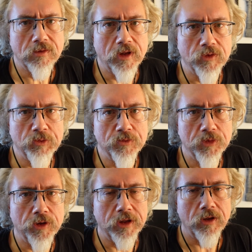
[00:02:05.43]
I was
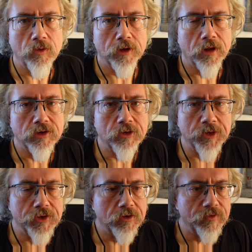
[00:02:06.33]
pretty good with
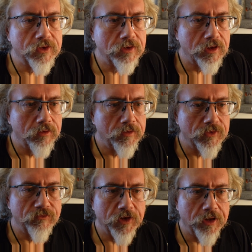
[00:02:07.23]
customer service. You know, I
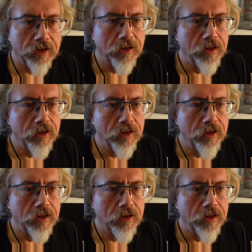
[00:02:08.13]
was very